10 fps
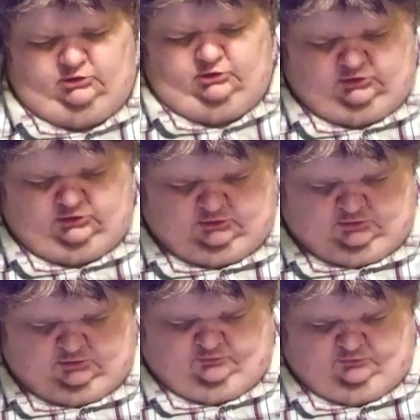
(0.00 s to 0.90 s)
When he
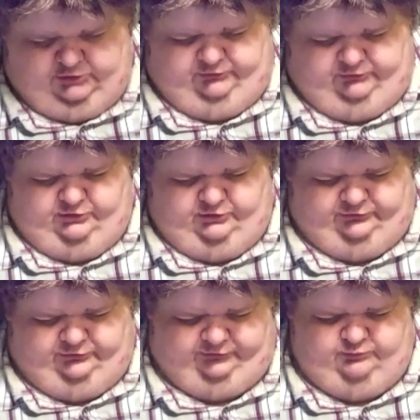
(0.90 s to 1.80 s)
returned to St.
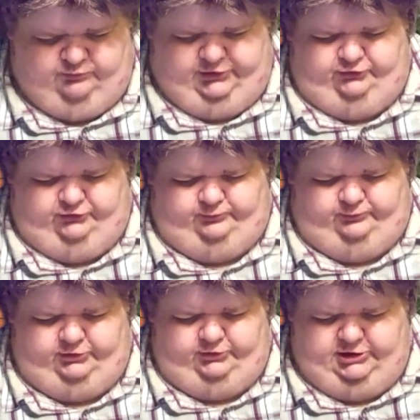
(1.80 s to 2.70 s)
Petersburg in
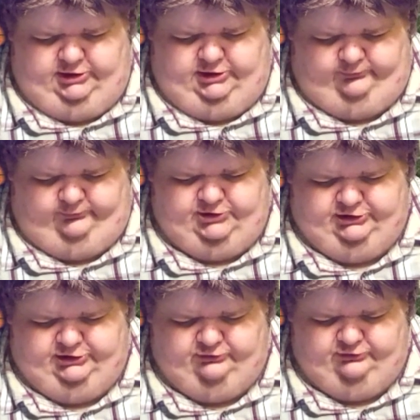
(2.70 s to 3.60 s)
April
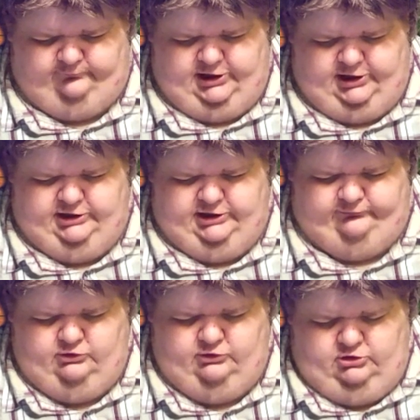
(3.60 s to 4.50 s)
1905,
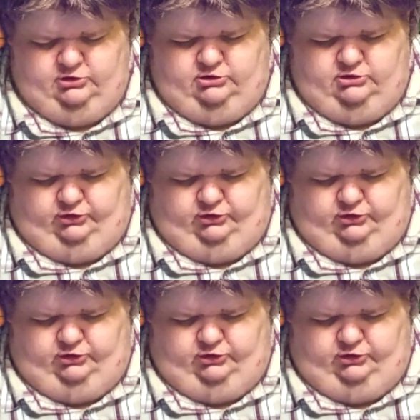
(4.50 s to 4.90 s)
Kolchak was